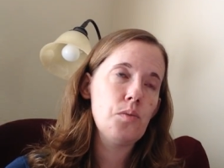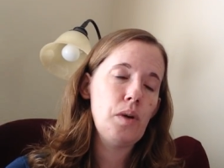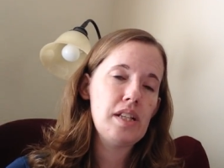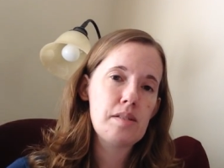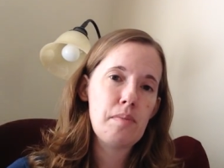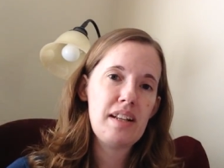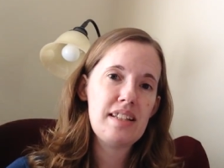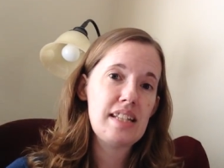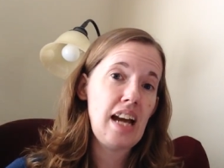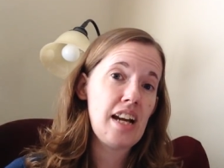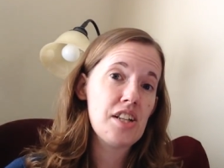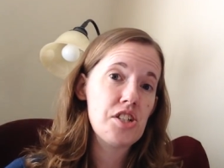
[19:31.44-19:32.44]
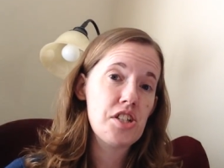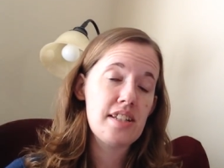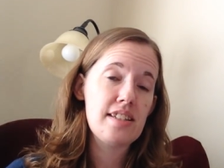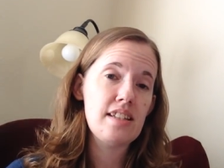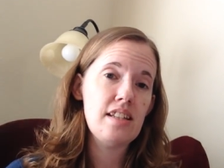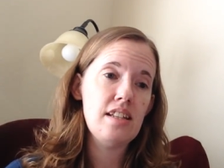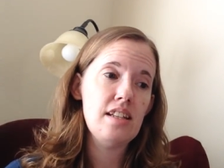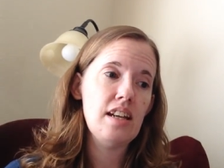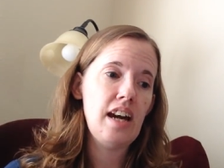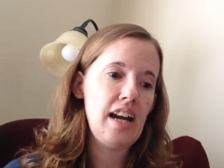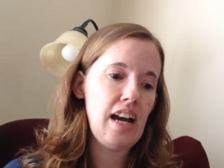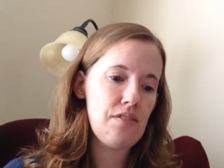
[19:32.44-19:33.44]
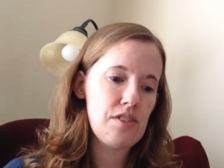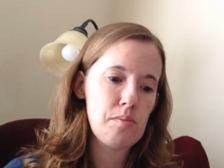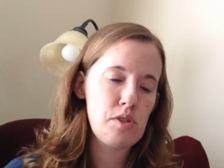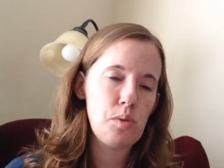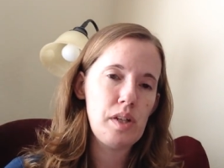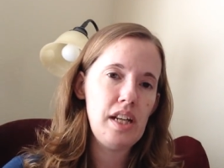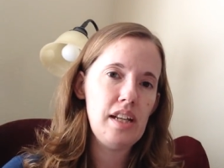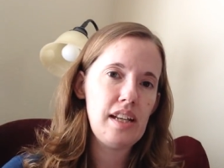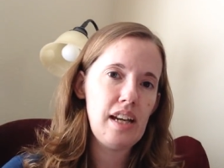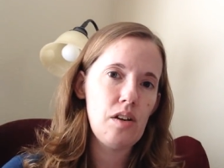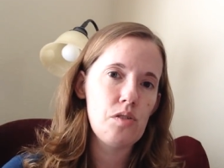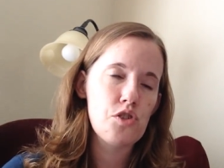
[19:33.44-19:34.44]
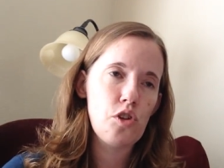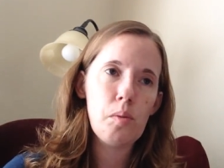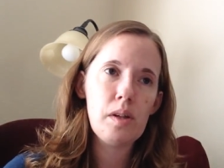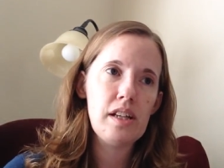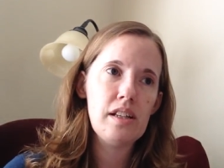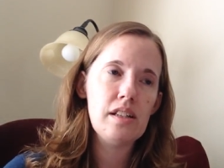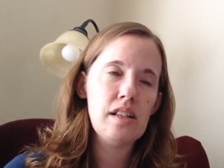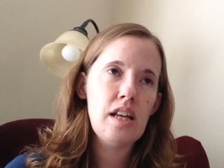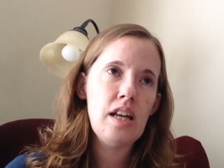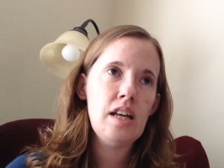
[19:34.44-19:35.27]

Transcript: Went to my stash to see I have some 28 count Jobelin